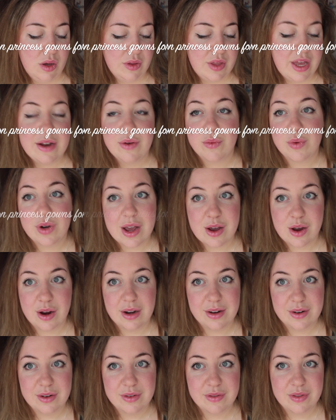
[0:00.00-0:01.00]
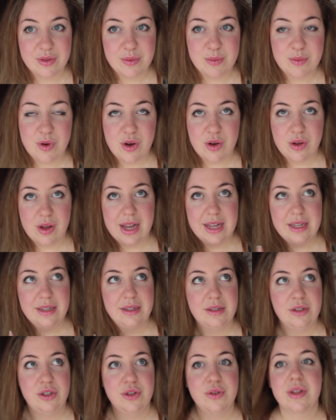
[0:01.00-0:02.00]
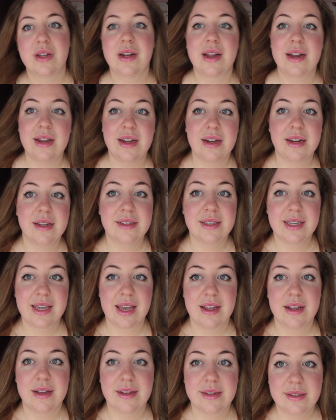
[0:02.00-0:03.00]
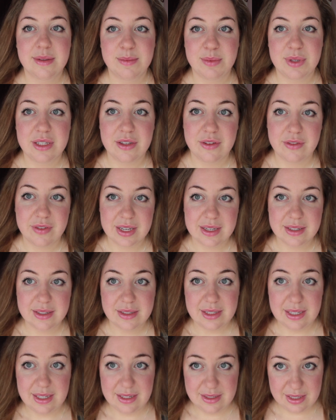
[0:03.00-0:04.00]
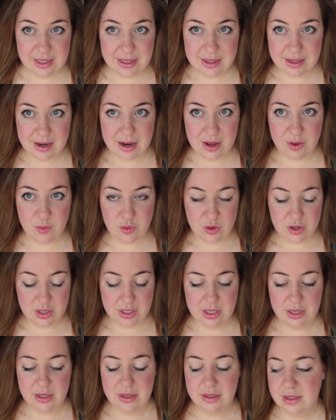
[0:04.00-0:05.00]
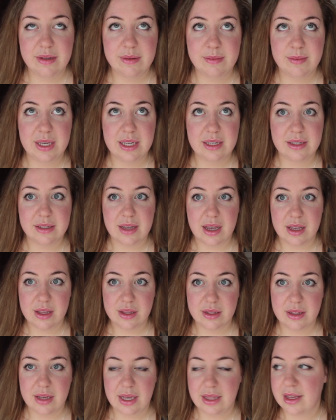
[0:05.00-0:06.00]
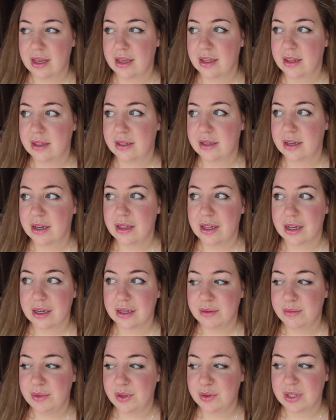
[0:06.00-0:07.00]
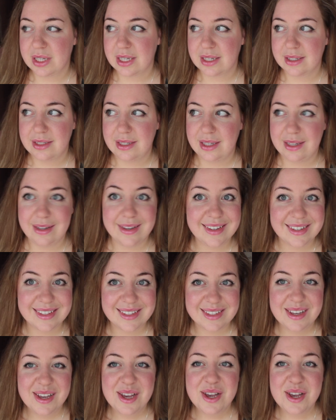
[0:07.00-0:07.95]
Then when I got out of the mall, I knew that I needed to get a specific CD that I wanted because I like to collect music CDs.